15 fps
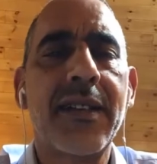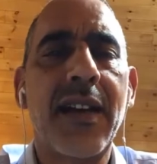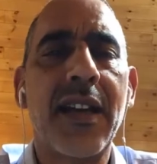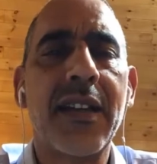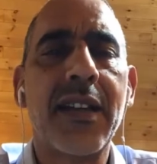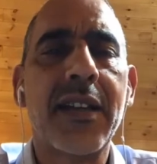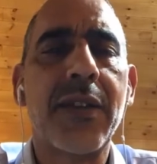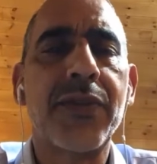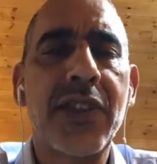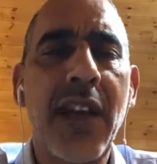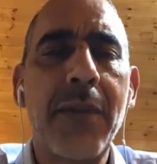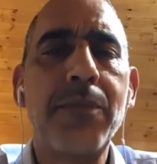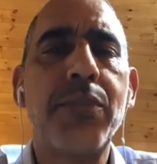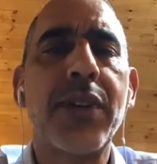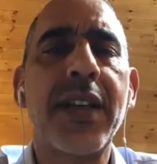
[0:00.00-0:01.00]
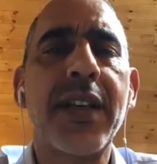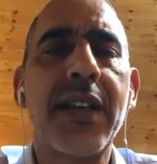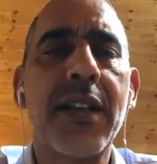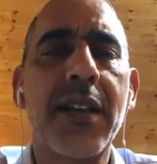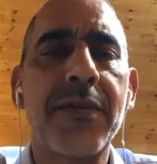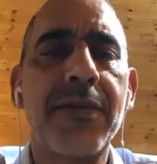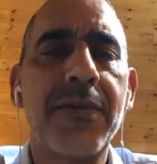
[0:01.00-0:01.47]
a lot of
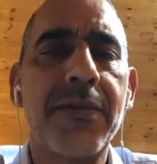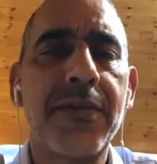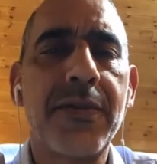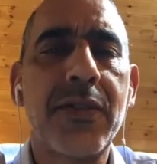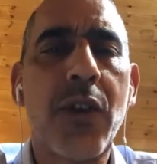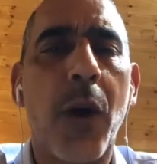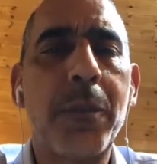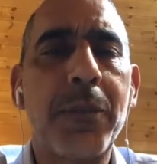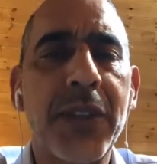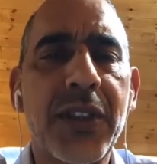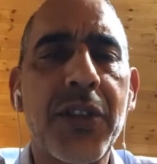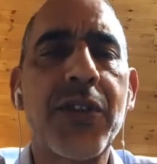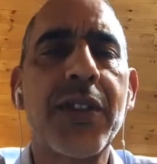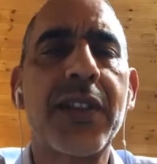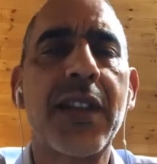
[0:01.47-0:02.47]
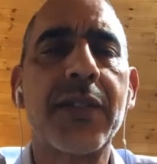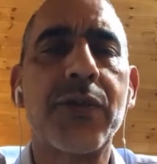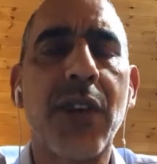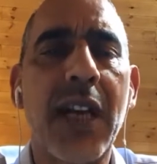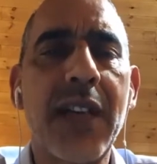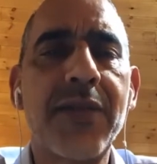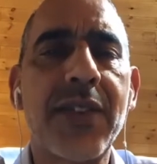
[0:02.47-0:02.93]
tempering of competition and
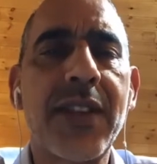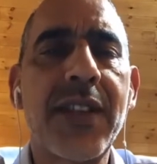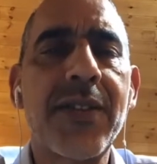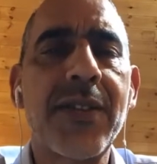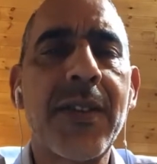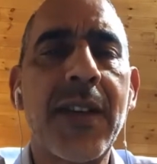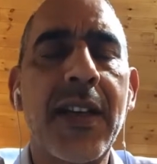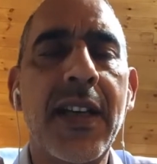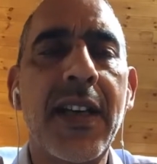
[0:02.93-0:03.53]
rivalries,